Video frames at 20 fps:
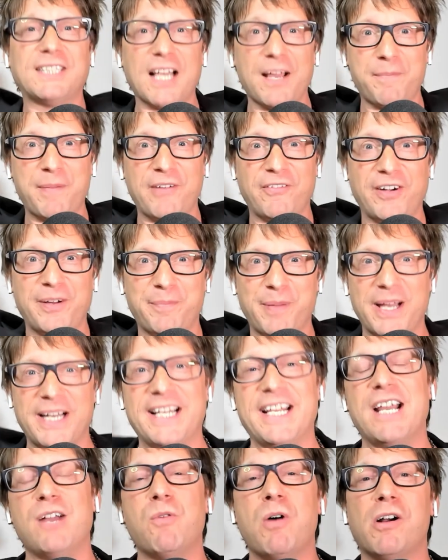What's up,
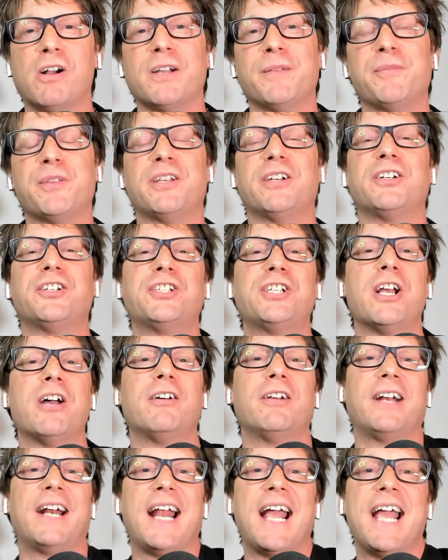everybody, and welcome to the
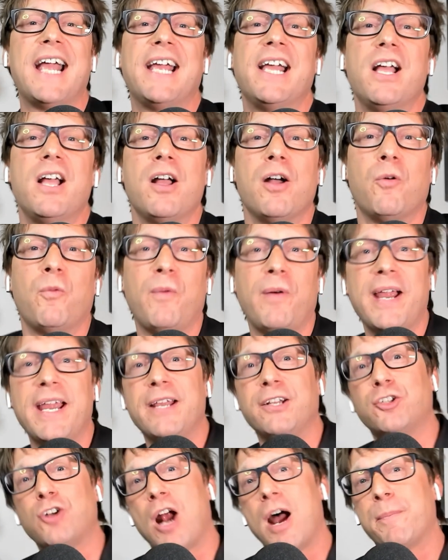show today.
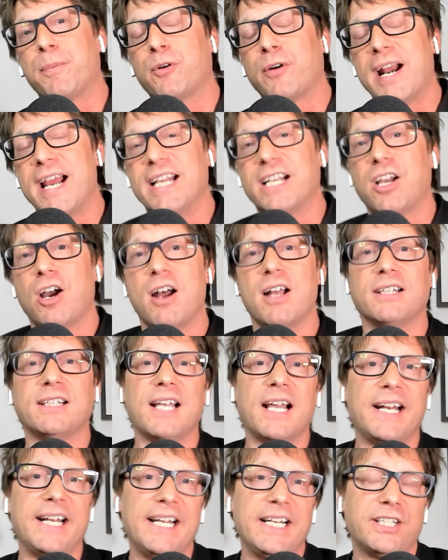We drop great
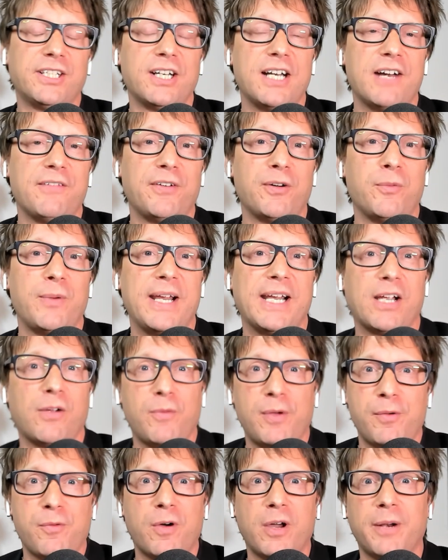content each and every week,
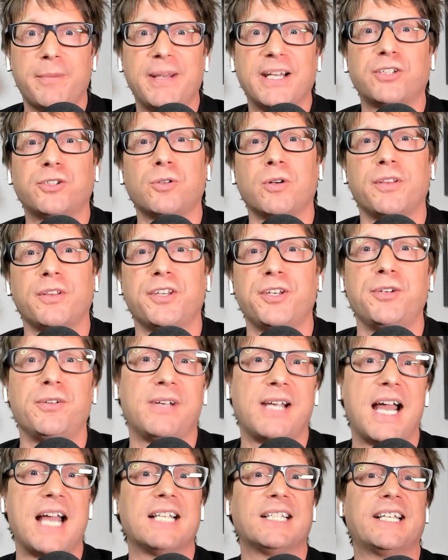and we want to make sure that
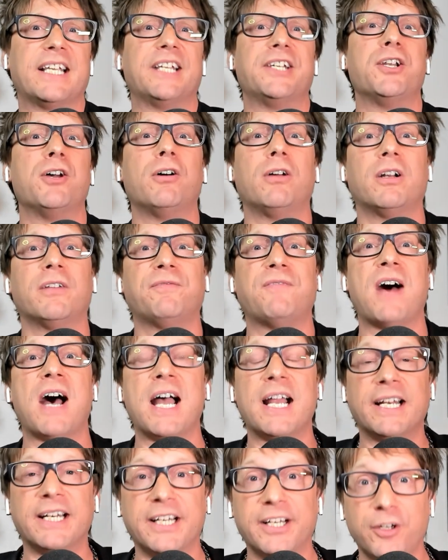you guys get
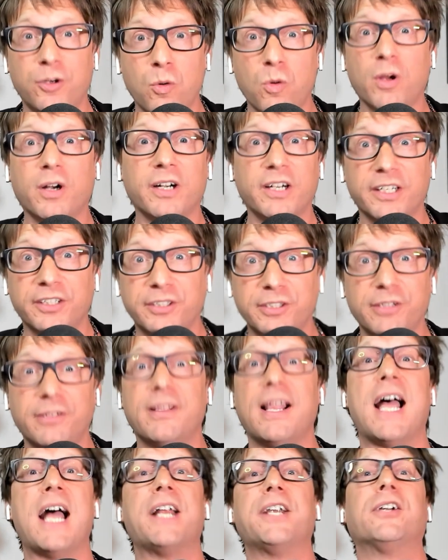notified. And in order to
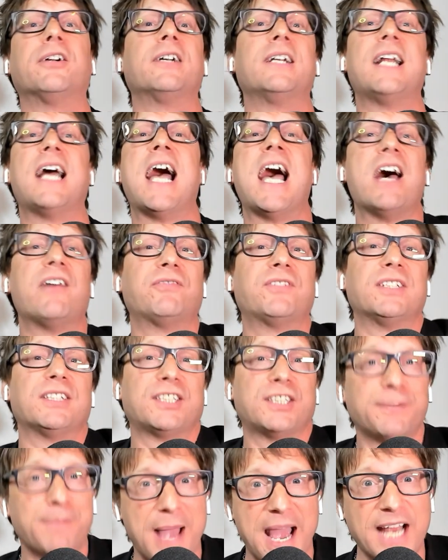do that, you're going to have
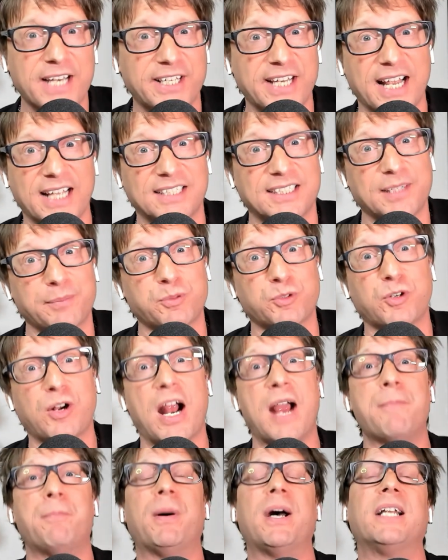to smash that
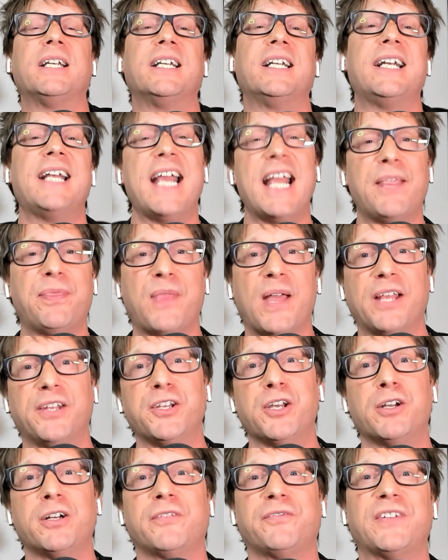subscribe button and hit
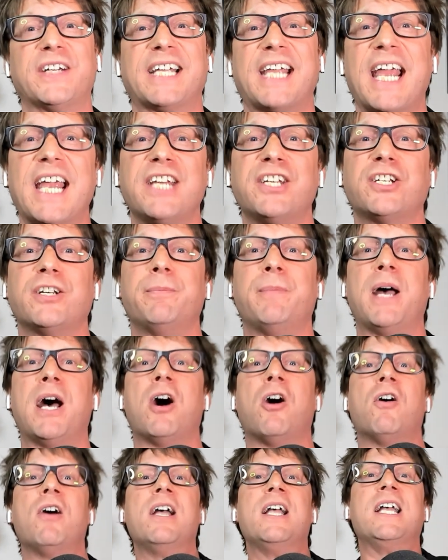that notification
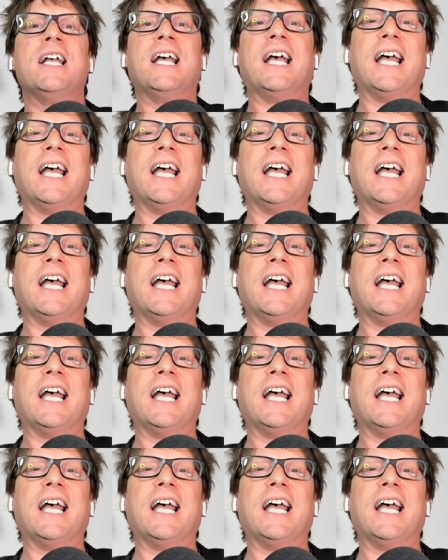bell.